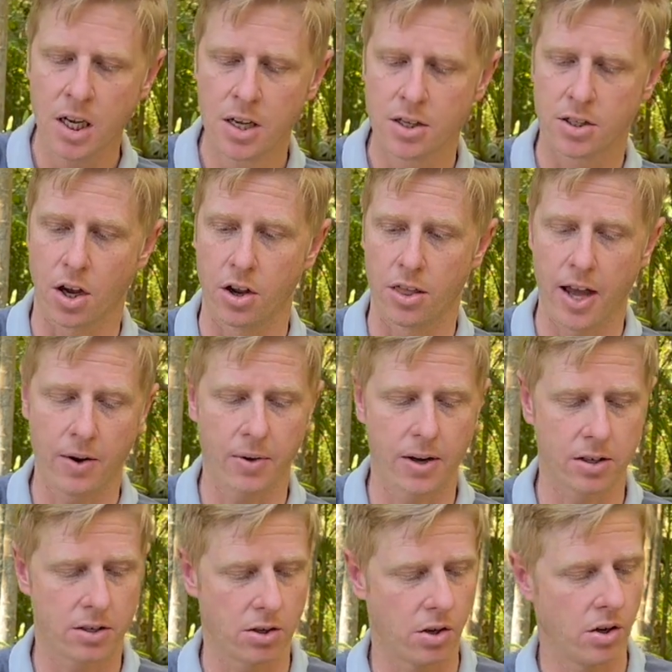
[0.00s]
So that one
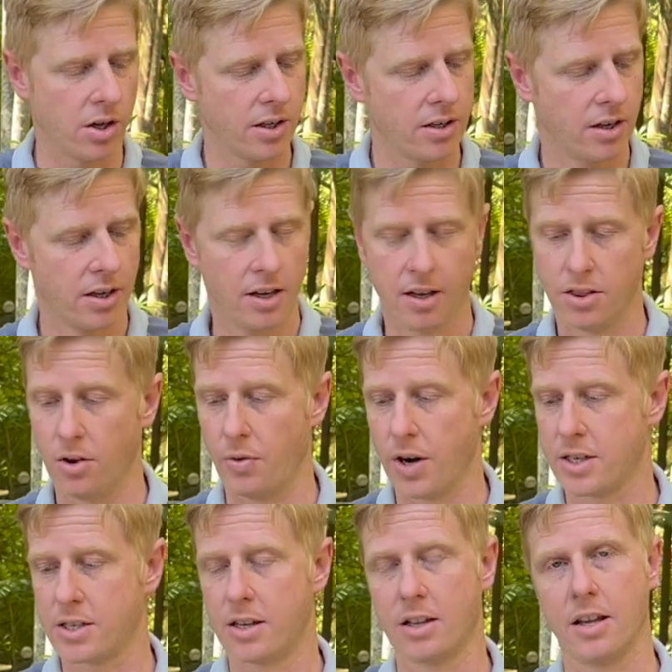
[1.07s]
aside, the
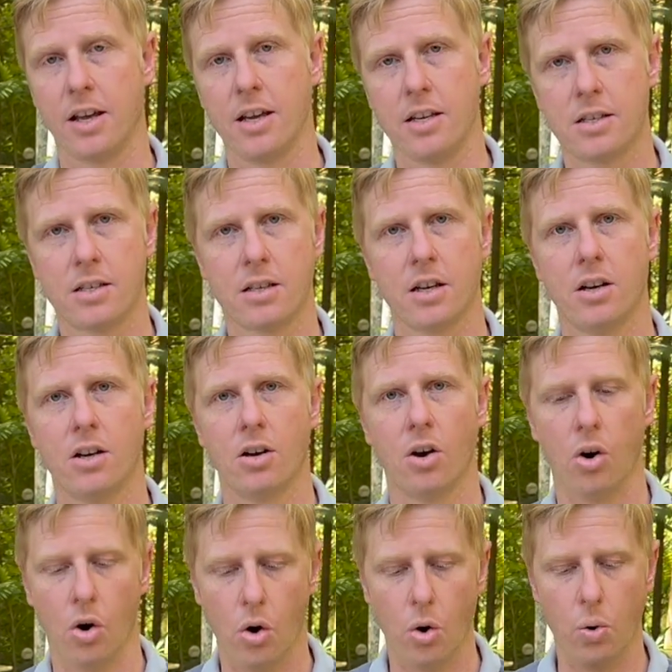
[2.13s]
rest of these
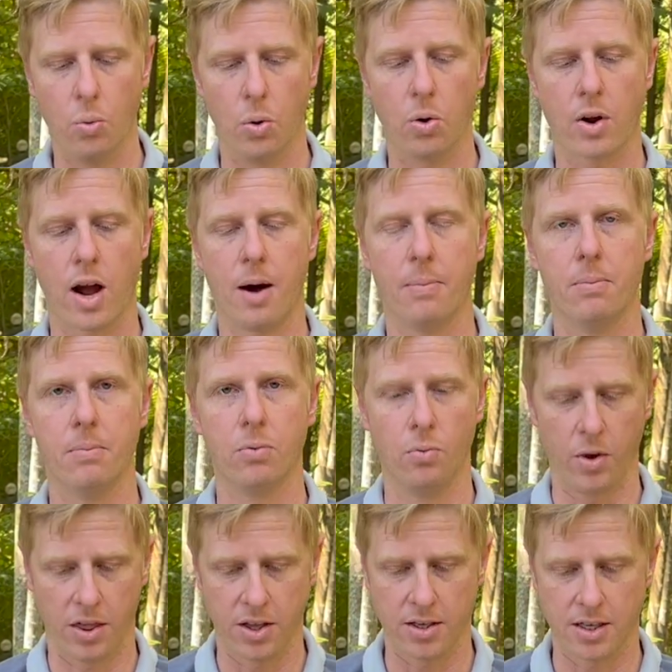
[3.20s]
all will come
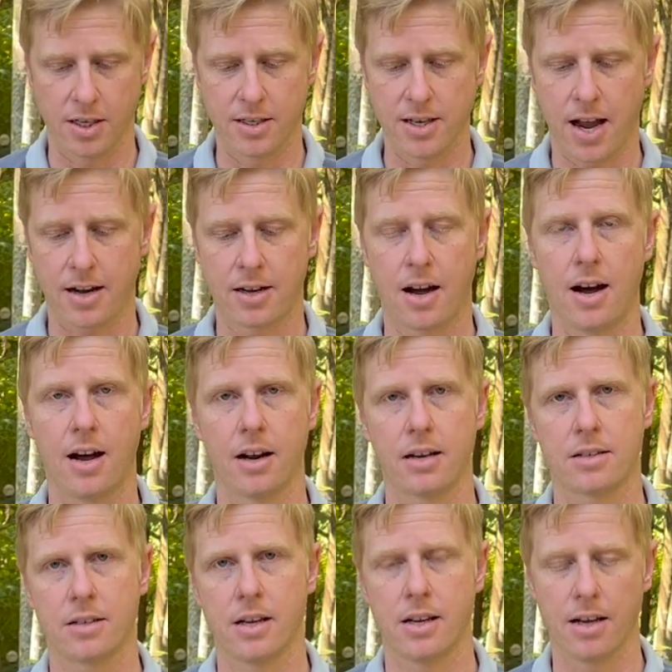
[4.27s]
with this exact
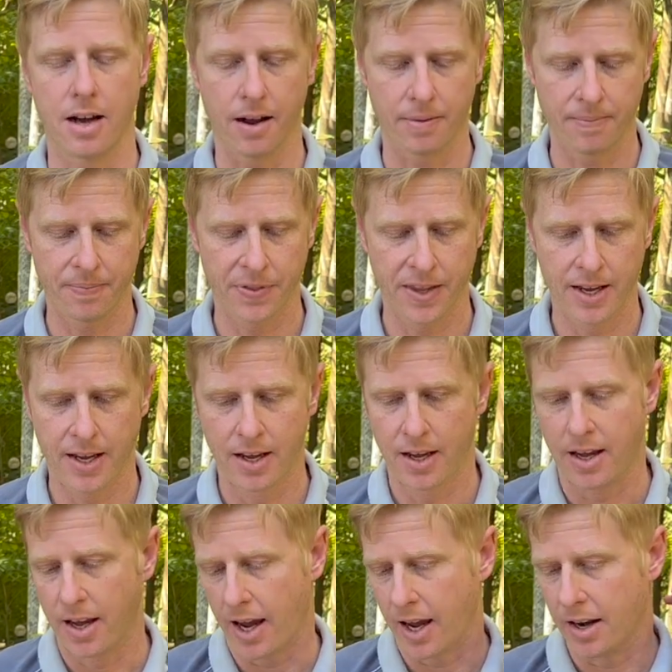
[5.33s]
harness here.
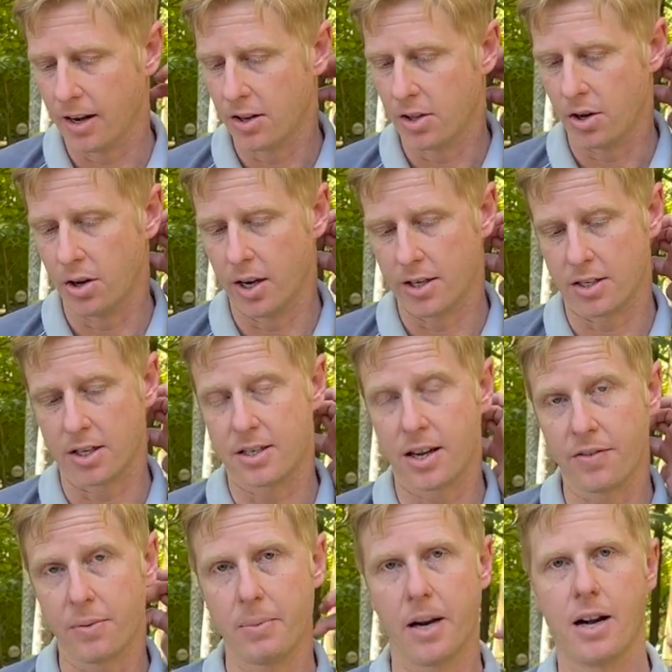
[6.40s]
And it's a
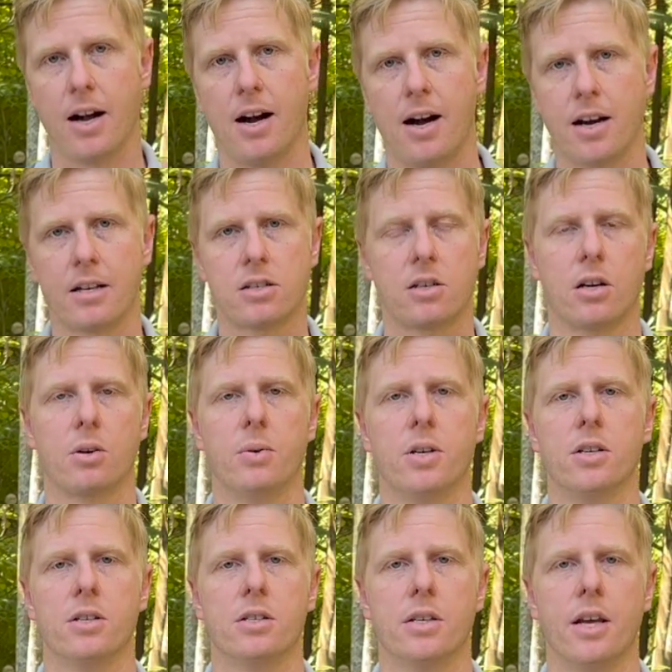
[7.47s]
7-meter harness like we
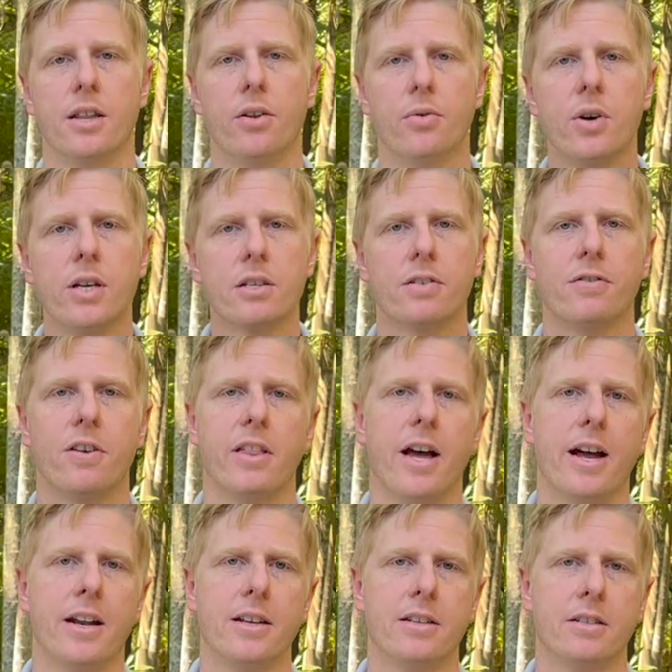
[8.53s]
just said. The reason for
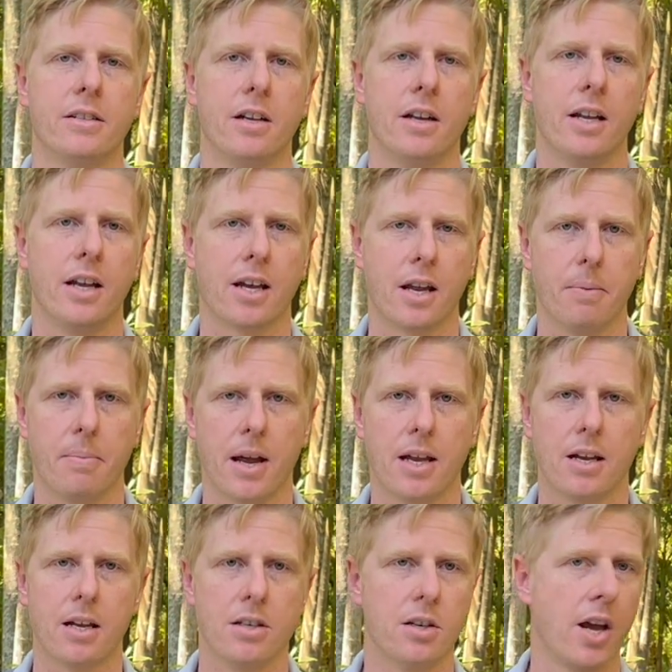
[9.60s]
that is that it can
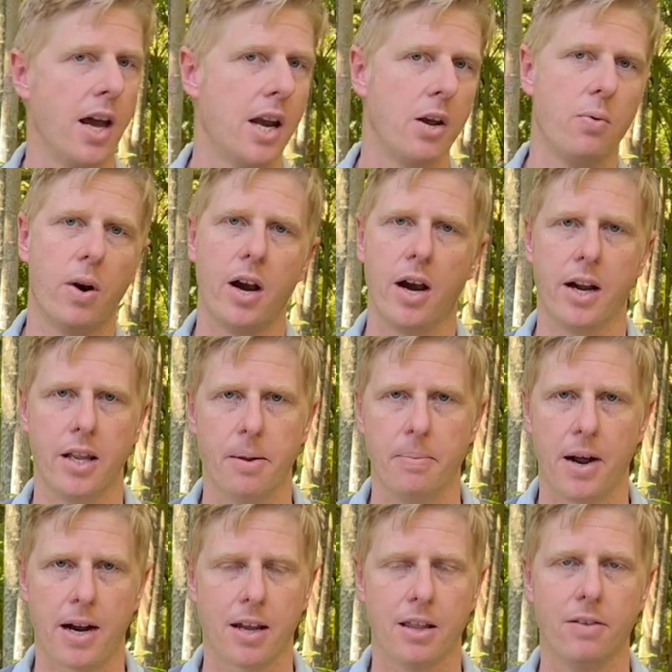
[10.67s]
make it to anywhere in the
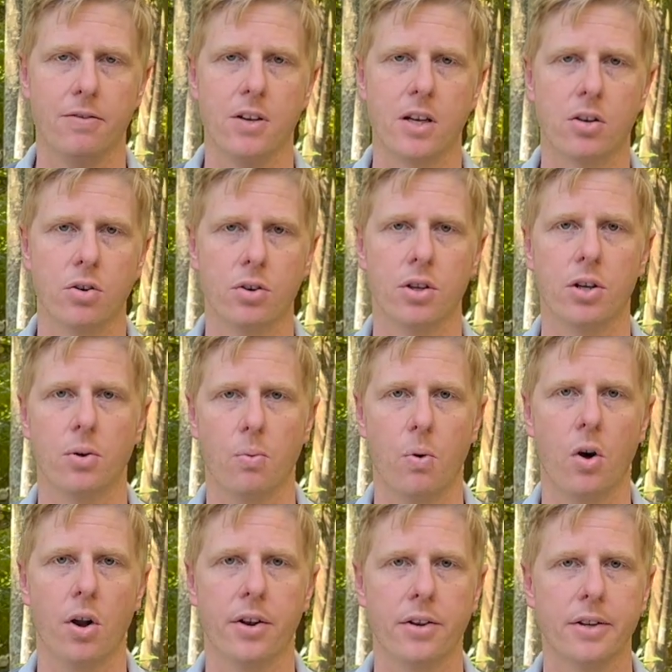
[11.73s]
back of the vehicle that you
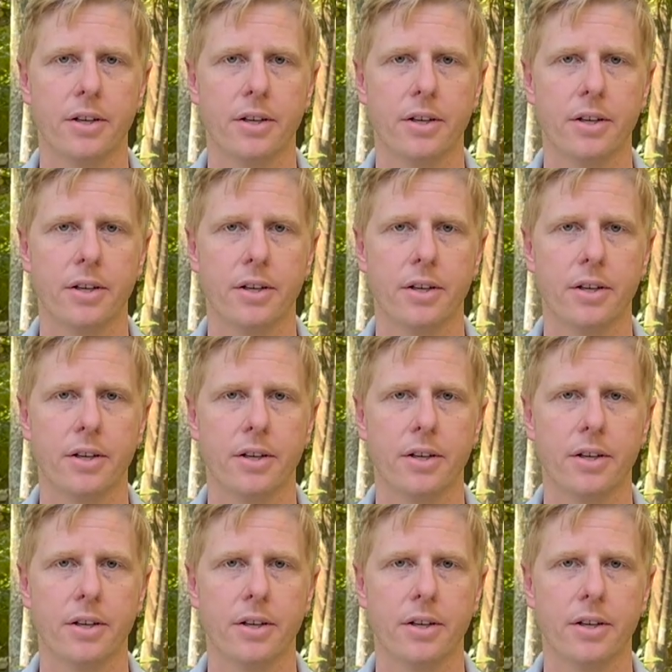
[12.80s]
want.